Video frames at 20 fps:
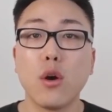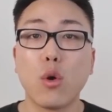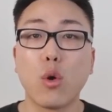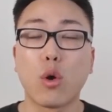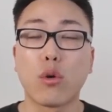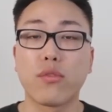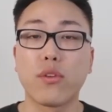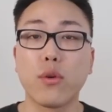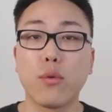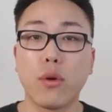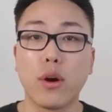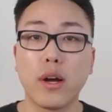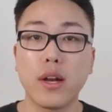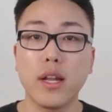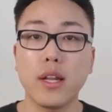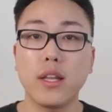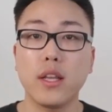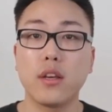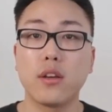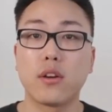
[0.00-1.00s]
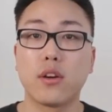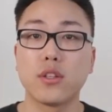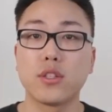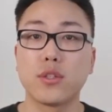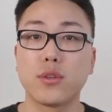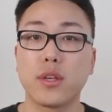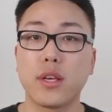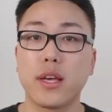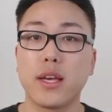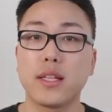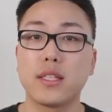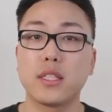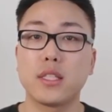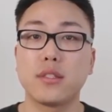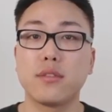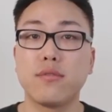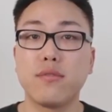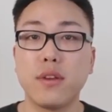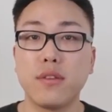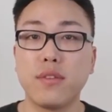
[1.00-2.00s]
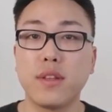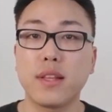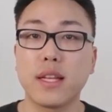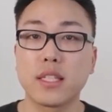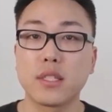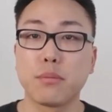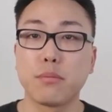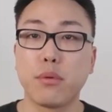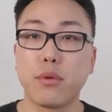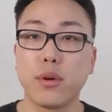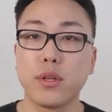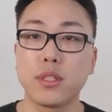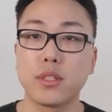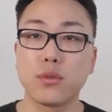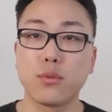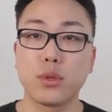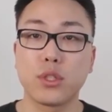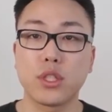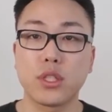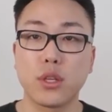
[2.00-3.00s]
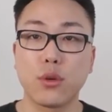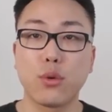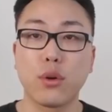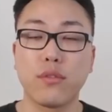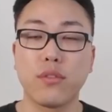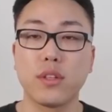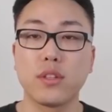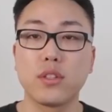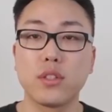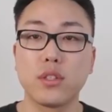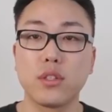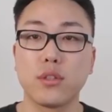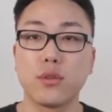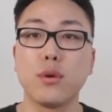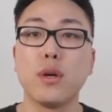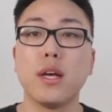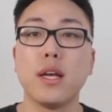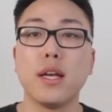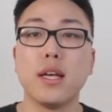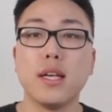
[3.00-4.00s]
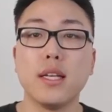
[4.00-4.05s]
Or if you want it, you can also get 50,000 points, which is equivalent to